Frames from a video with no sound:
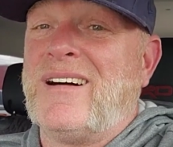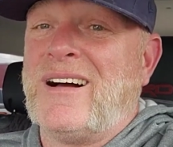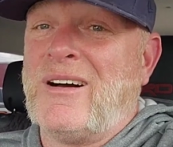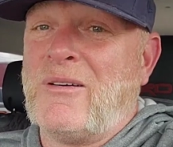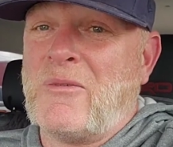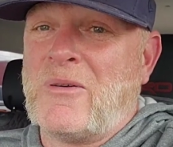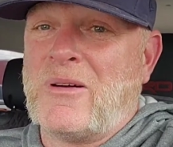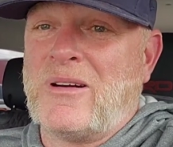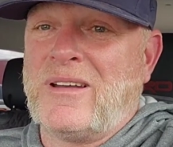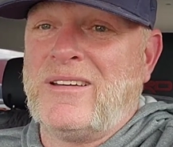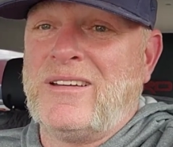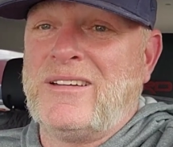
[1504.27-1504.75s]
I
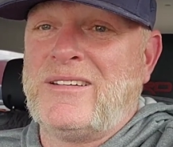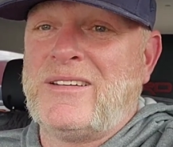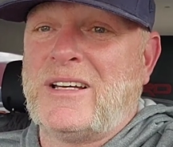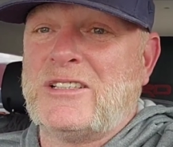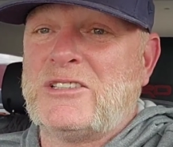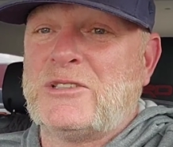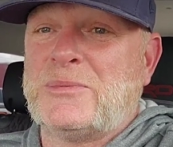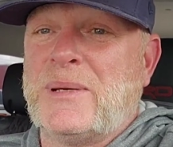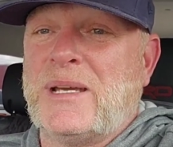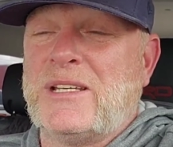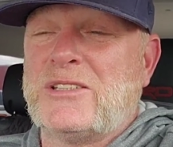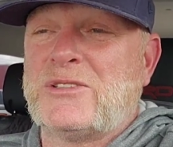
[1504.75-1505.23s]
wanted to
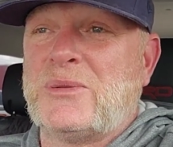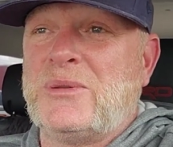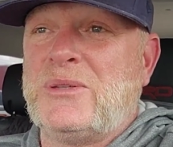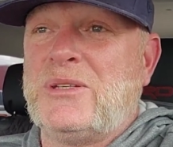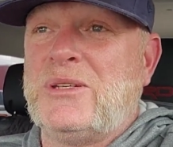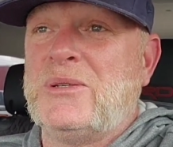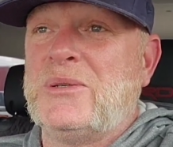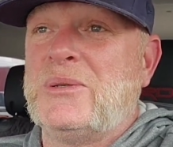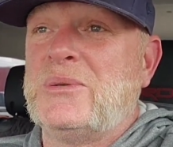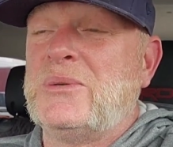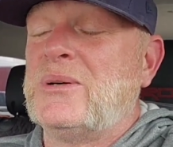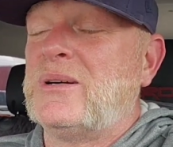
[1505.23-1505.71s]
touch base with
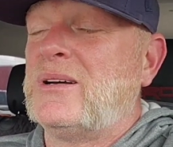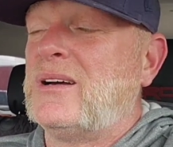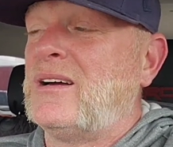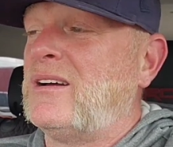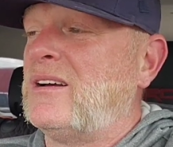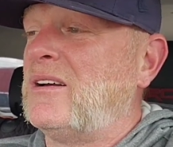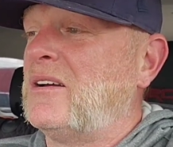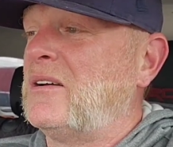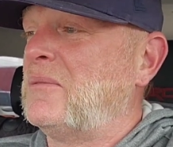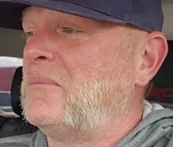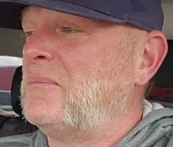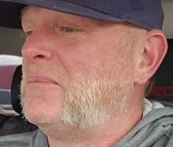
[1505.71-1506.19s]
you,
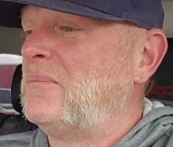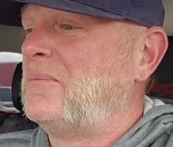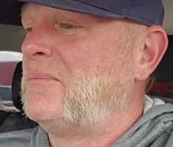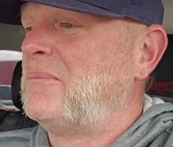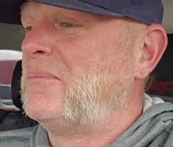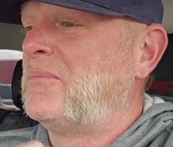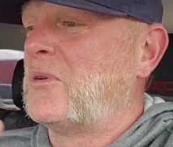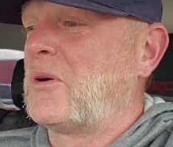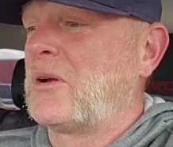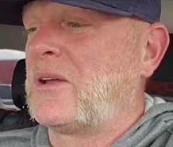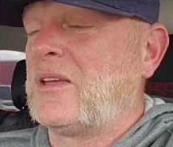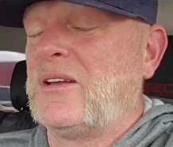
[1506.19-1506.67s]

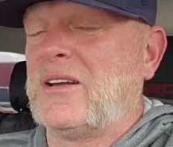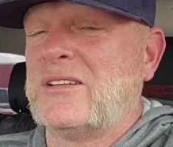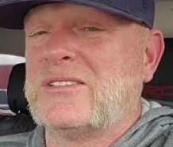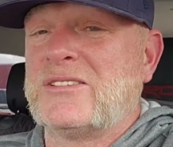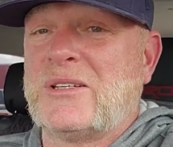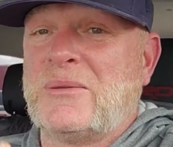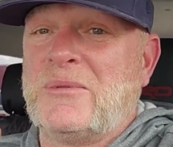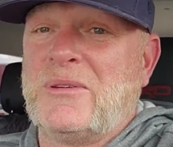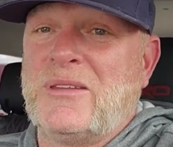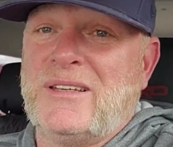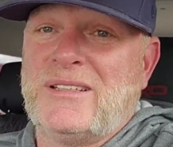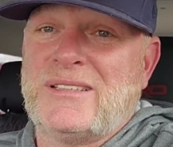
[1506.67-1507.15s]
working on
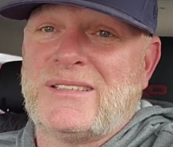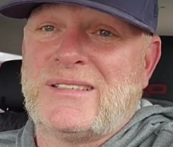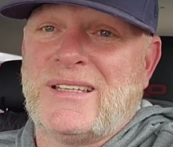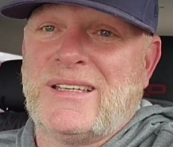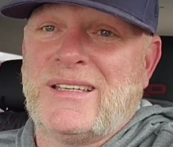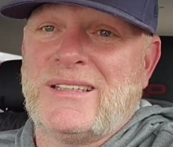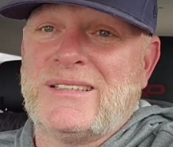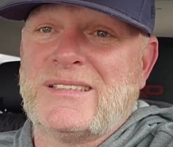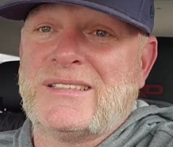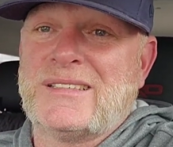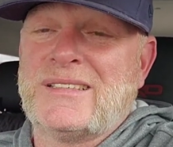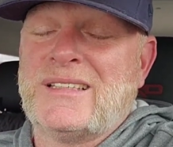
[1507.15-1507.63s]
some of these
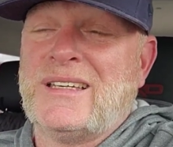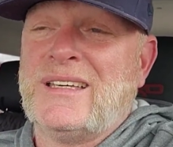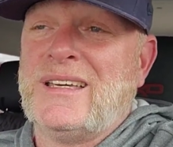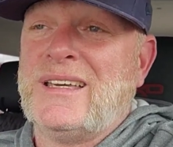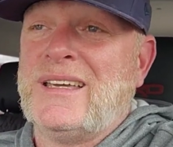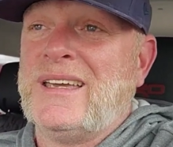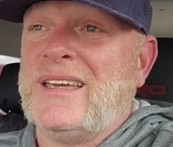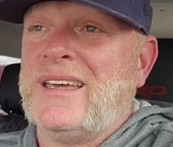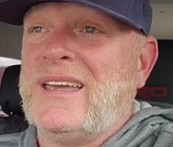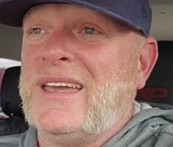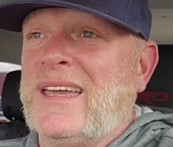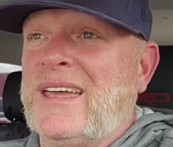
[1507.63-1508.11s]
things.
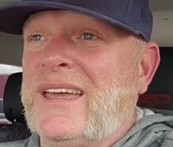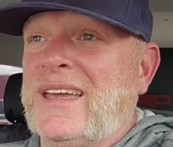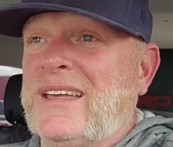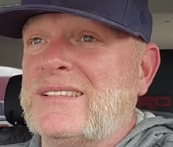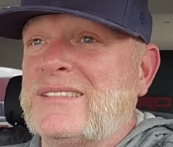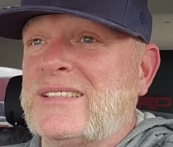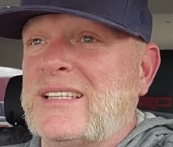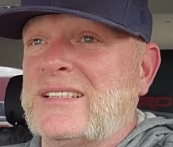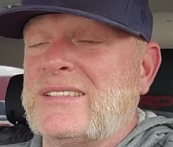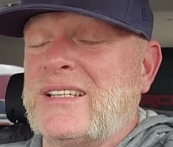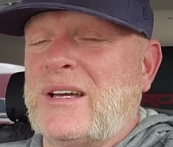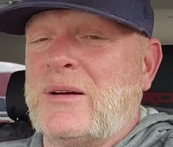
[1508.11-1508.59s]

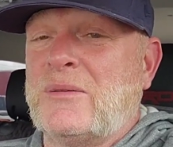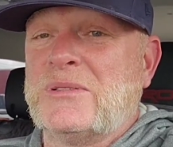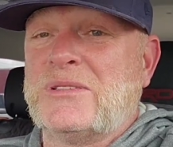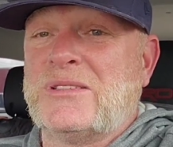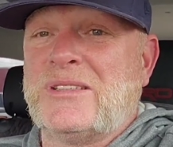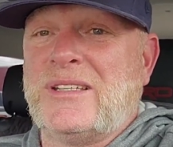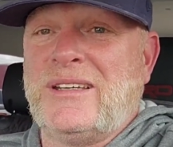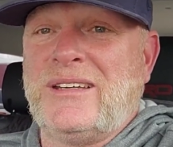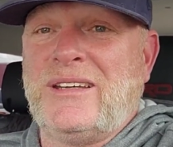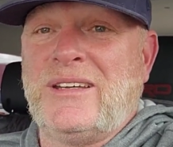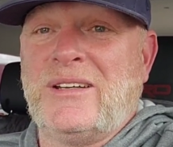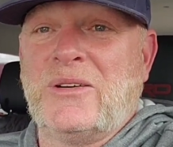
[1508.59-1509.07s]
And since I was
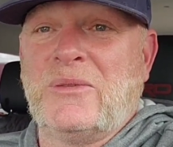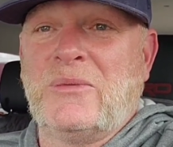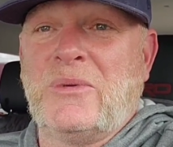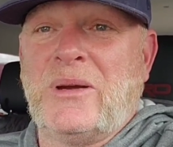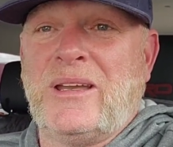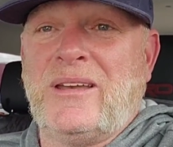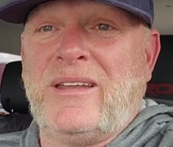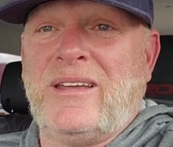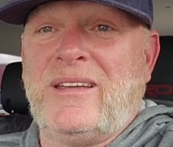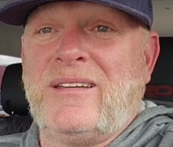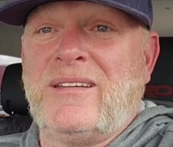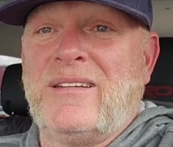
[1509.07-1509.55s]
sitting here
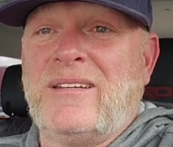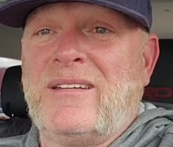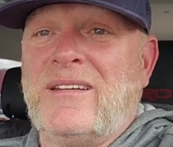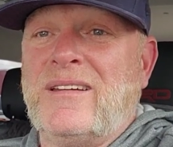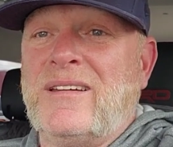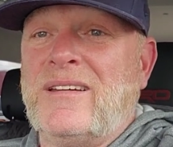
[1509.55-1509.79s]
waiting